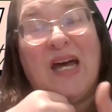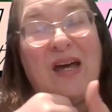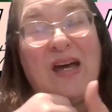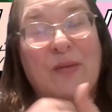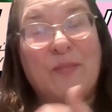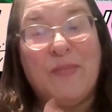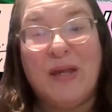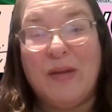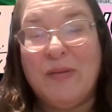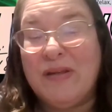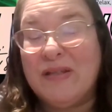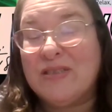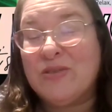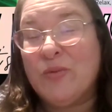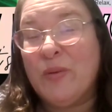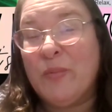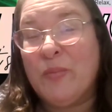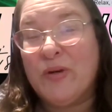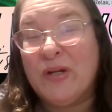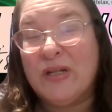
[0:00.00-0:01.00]
Maybe as
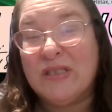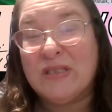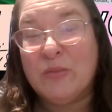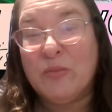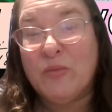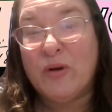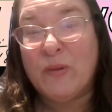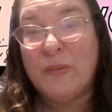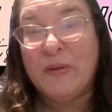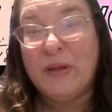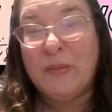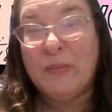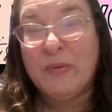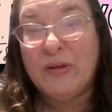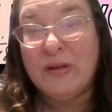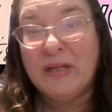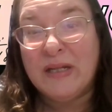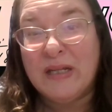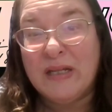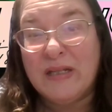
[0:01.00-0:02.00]
we bring some more
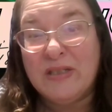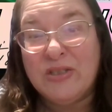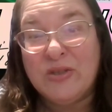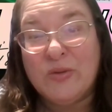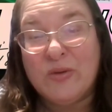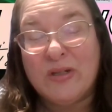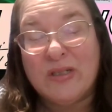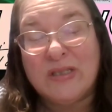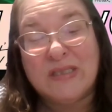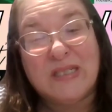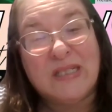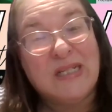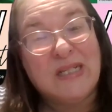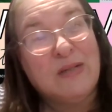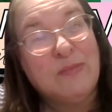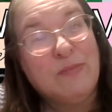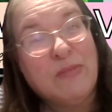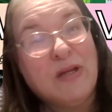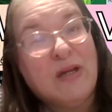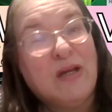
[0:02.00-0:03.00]
people into our
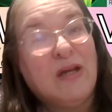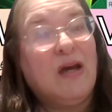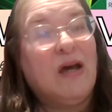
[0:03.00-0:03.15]
team,